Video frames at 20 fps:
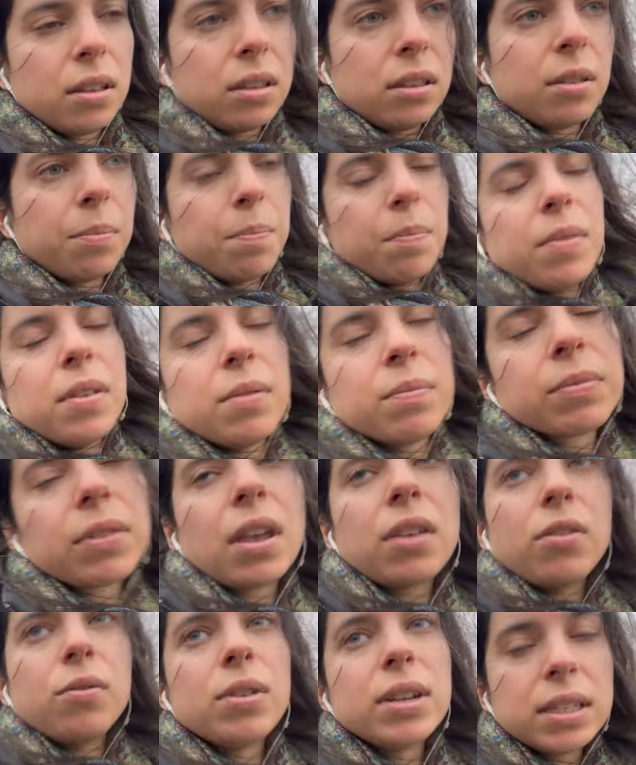The
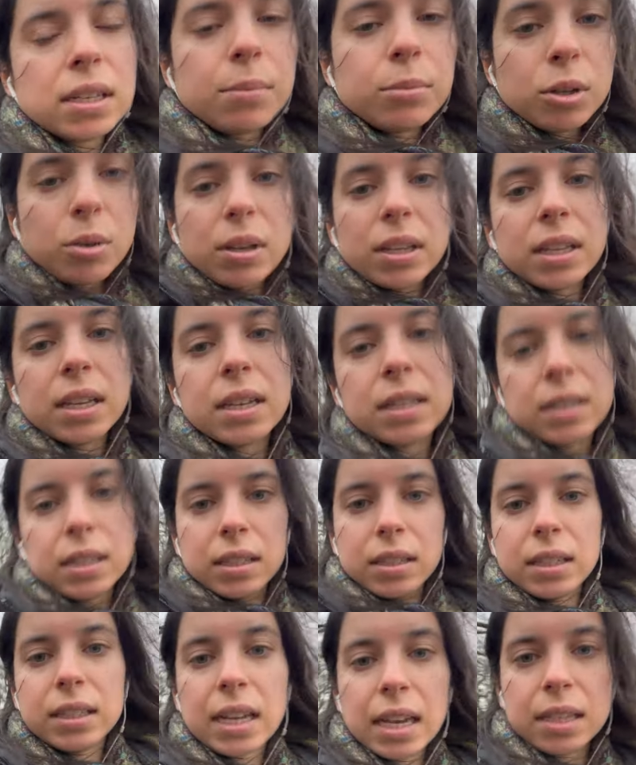reason I'm doing this
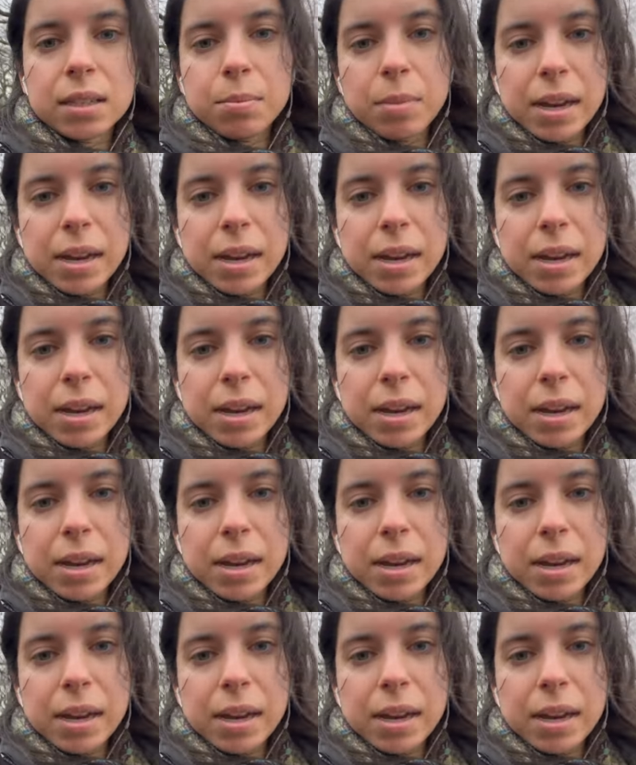is to test my